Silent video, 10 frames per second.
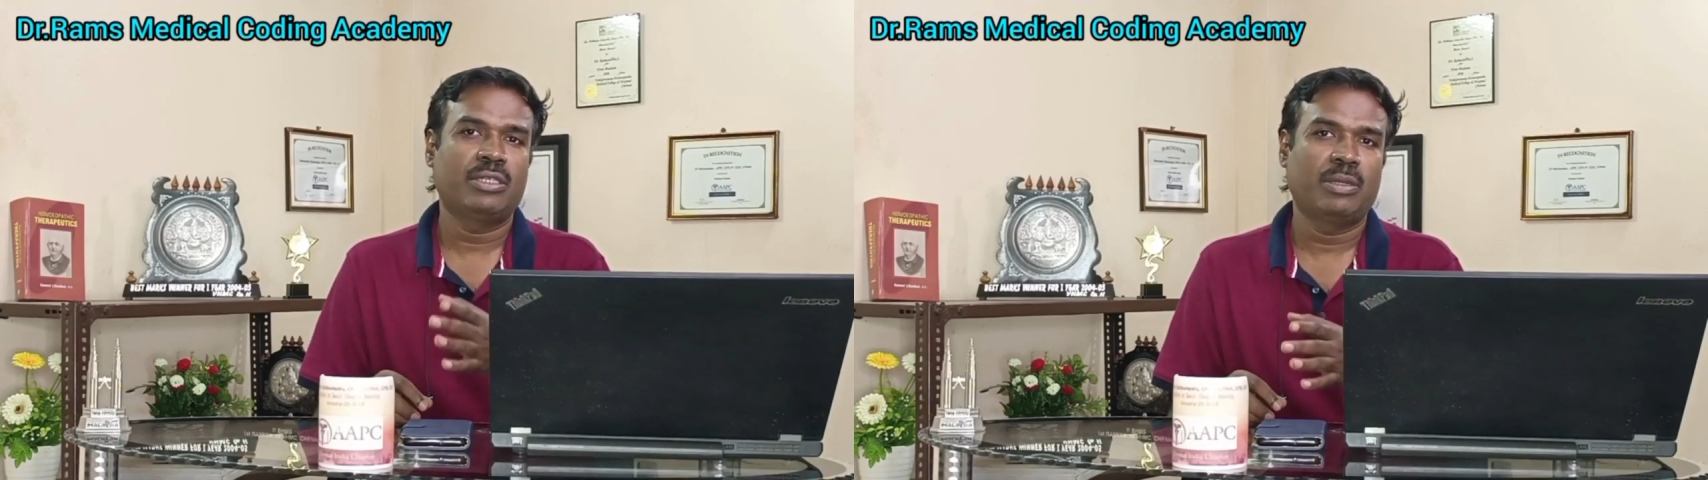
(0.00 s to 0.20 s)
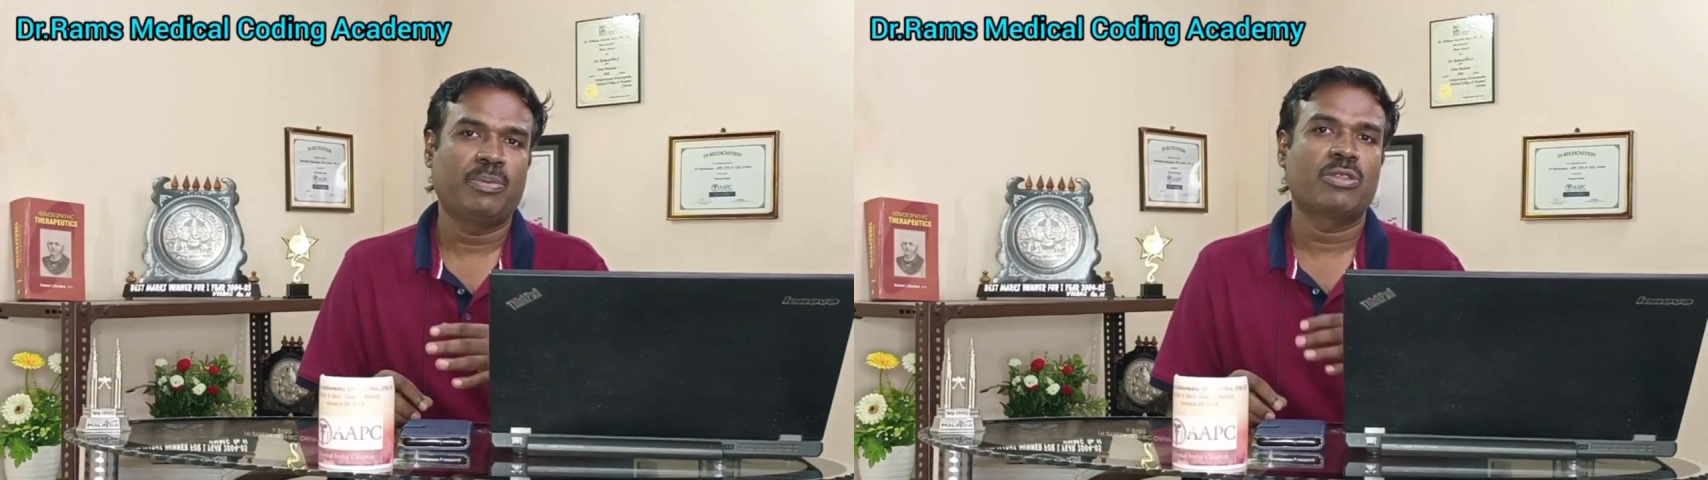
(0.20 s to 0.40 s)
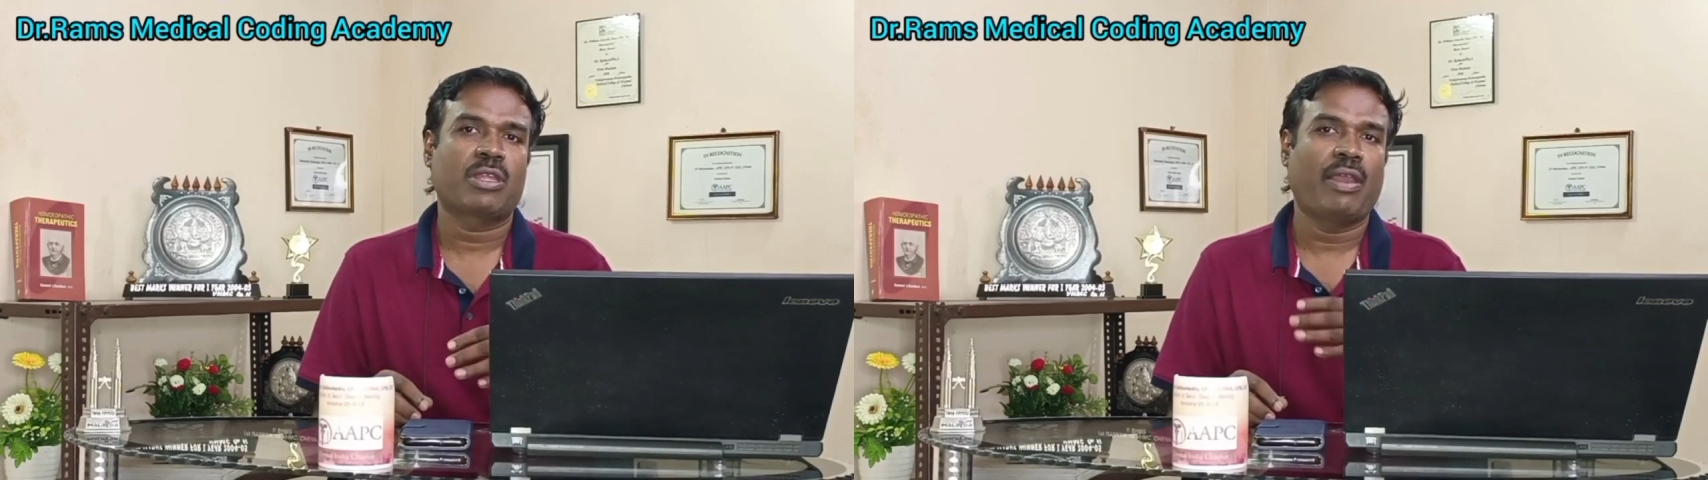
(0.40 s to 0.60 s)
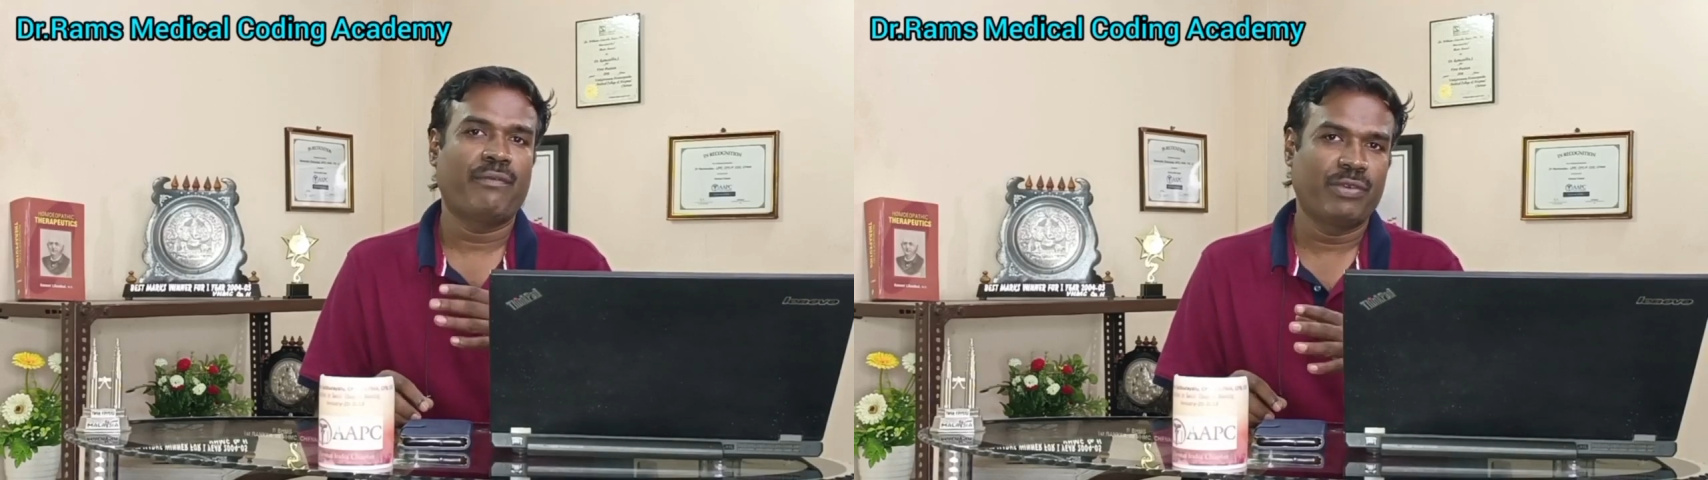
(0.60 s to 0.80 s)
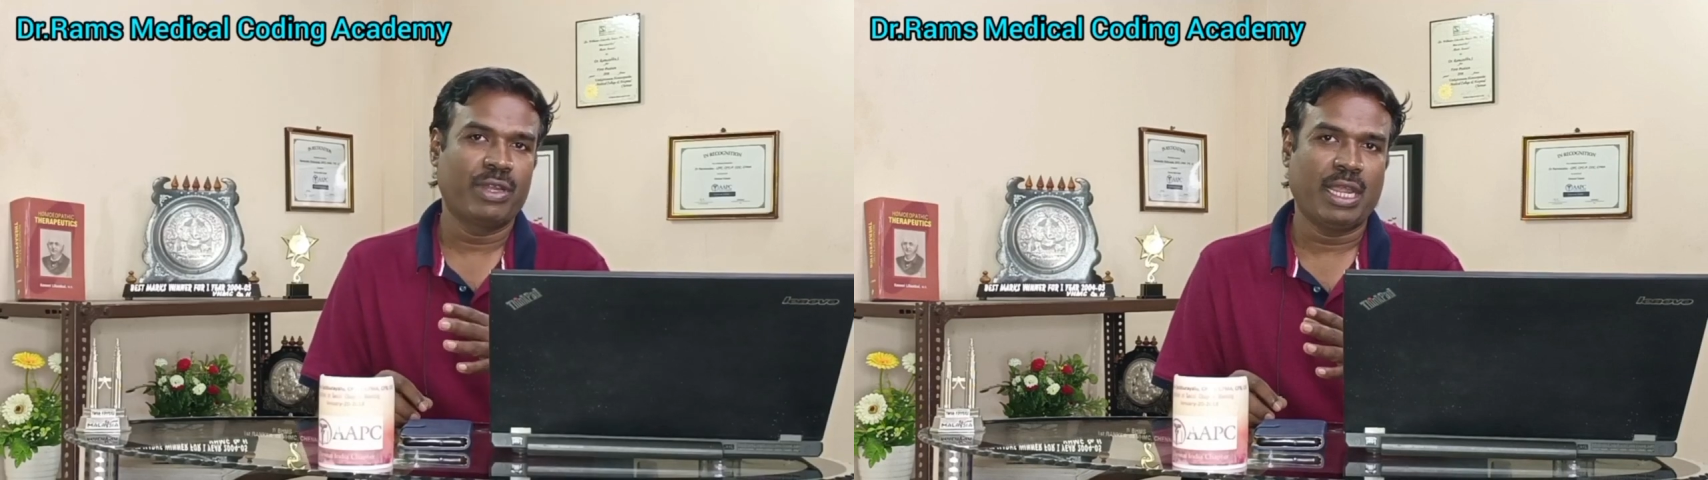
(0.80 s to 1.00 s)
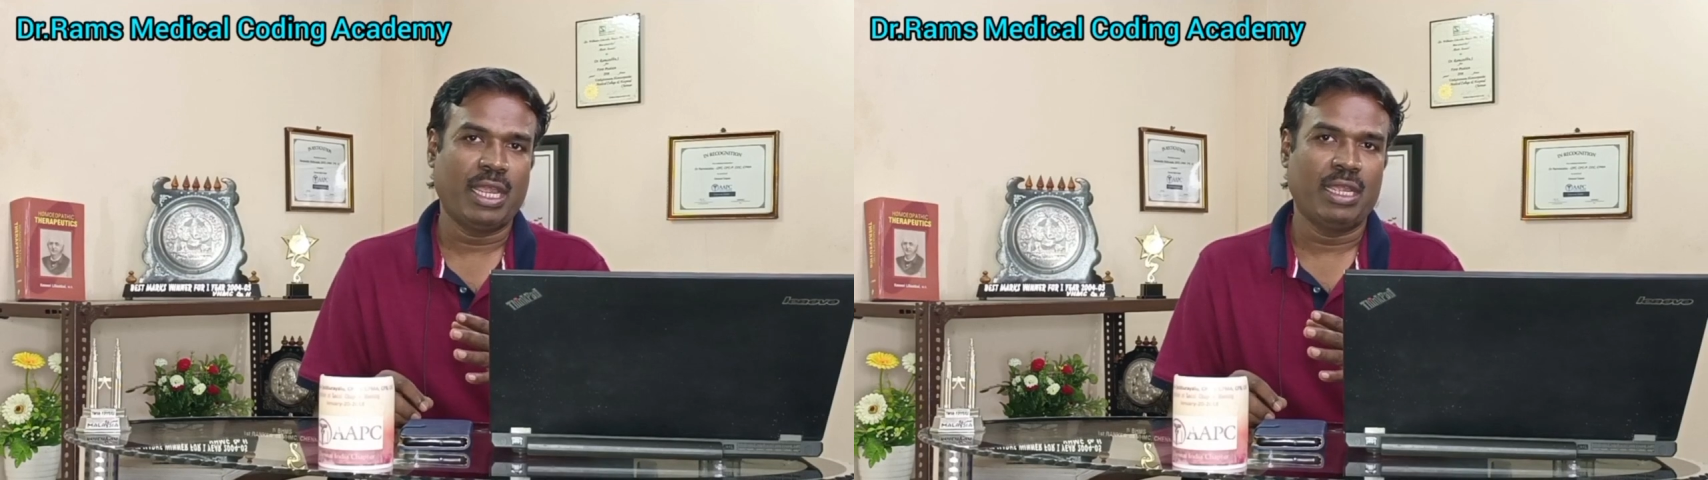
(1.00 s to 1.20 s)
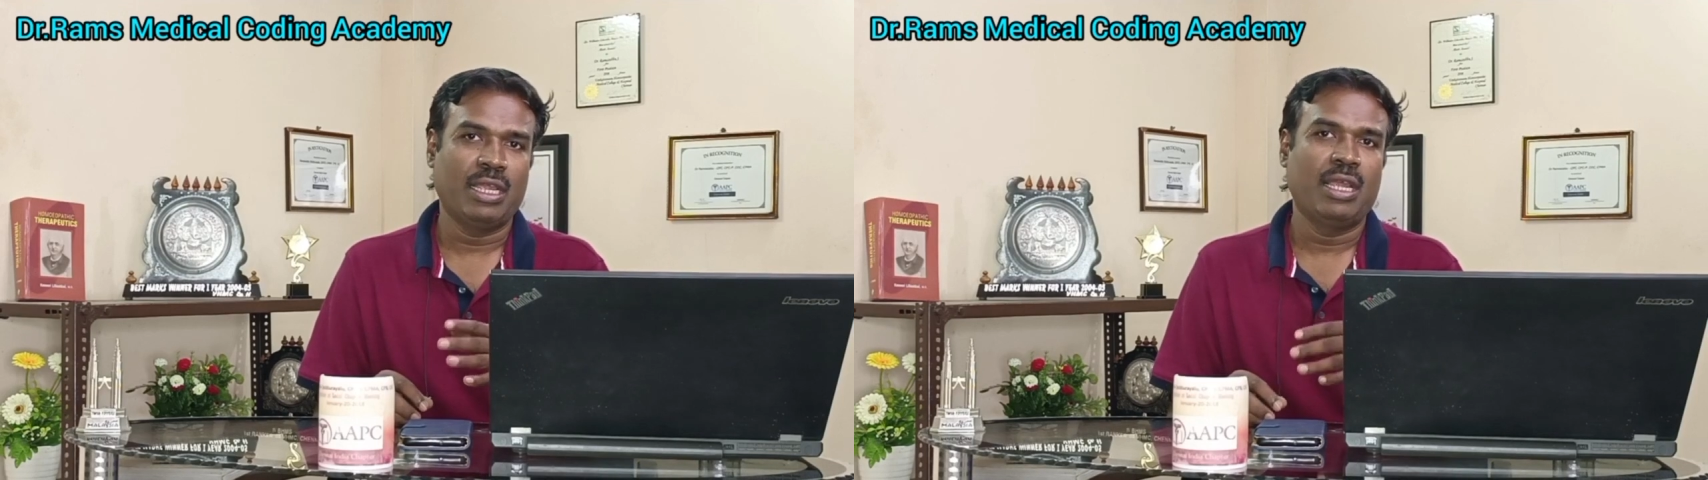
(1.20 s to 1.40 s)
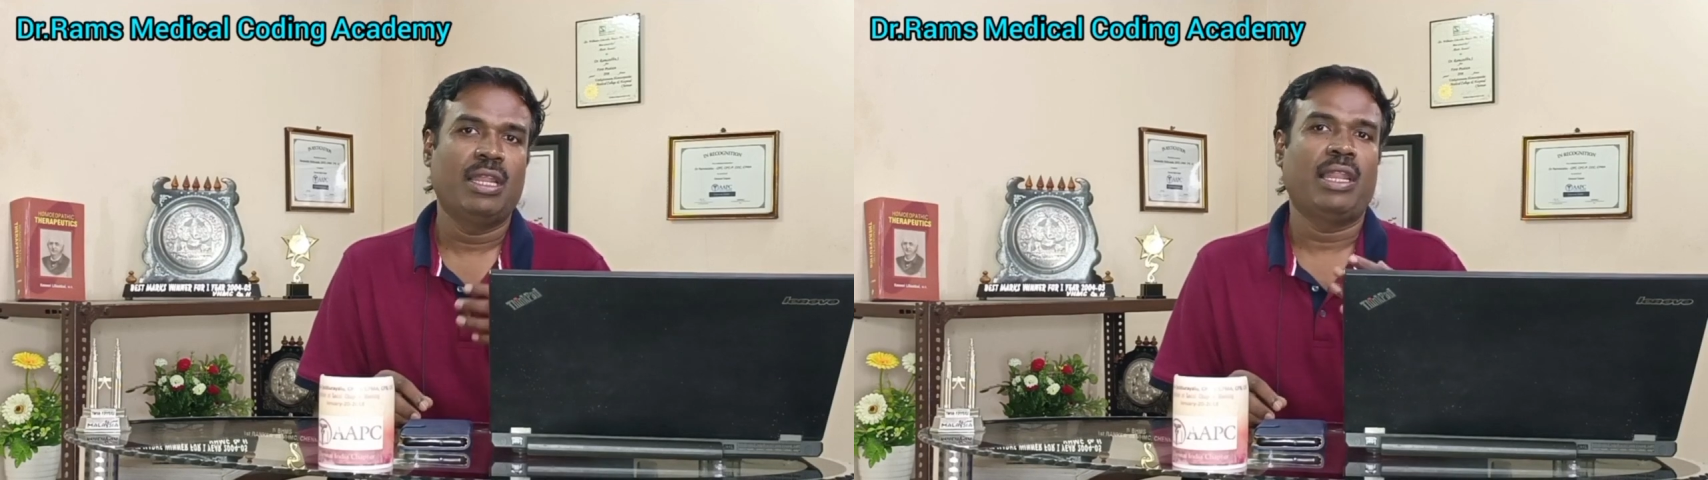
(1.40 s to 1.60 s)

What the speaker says: reports every day,